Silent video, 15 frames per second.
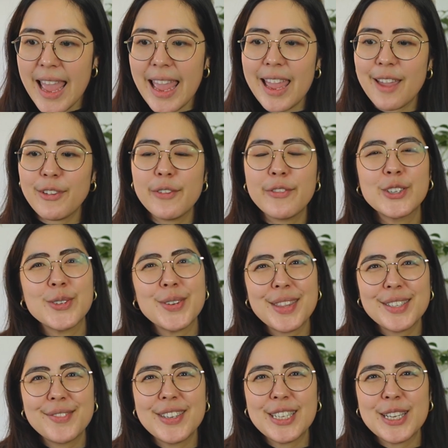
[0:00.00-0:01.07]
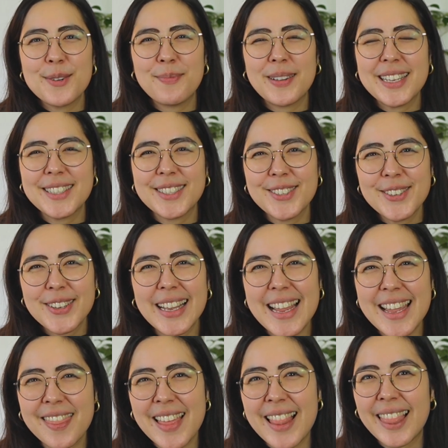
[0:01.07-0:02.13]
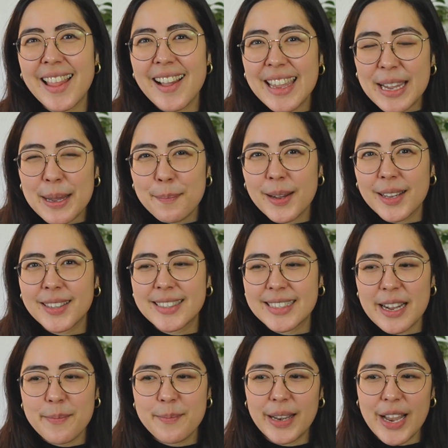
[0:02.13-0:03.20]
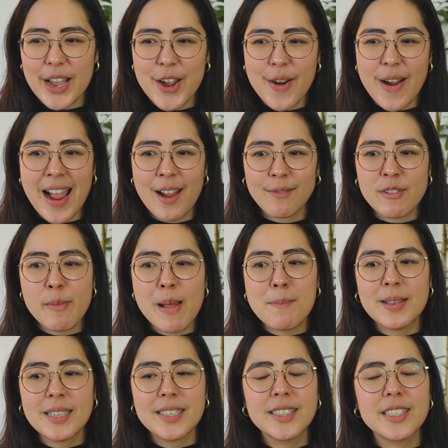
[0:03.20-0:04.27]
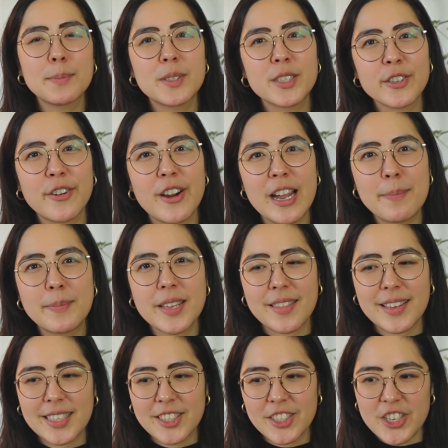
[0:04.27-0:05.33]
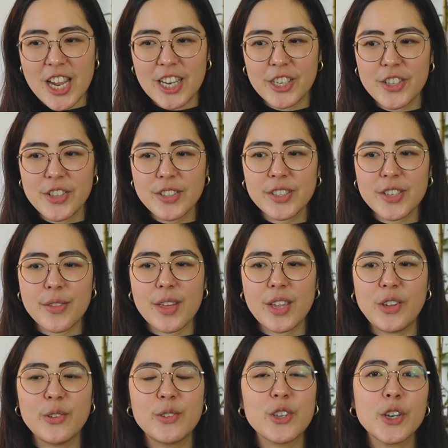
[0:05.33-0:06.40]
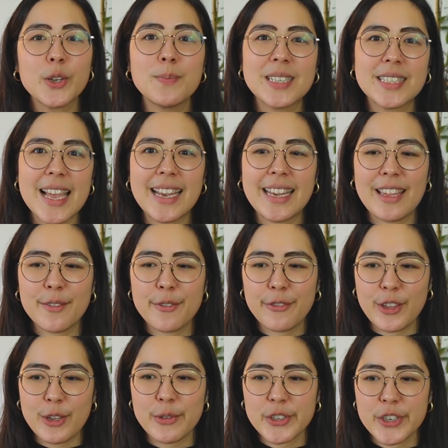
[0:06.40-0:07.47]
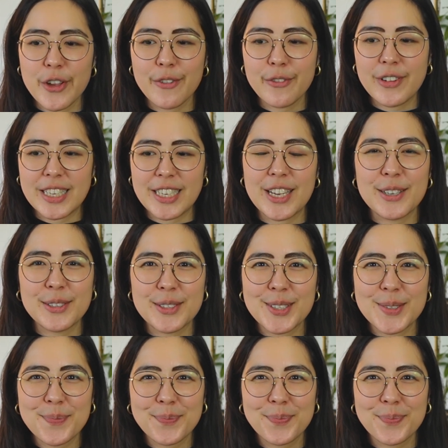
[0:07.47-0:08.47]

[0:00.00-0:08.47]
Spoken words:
If you've enjoyed this video, please do click the like button down below, and remember to subscribe to this channel so that you don't miss any future videos.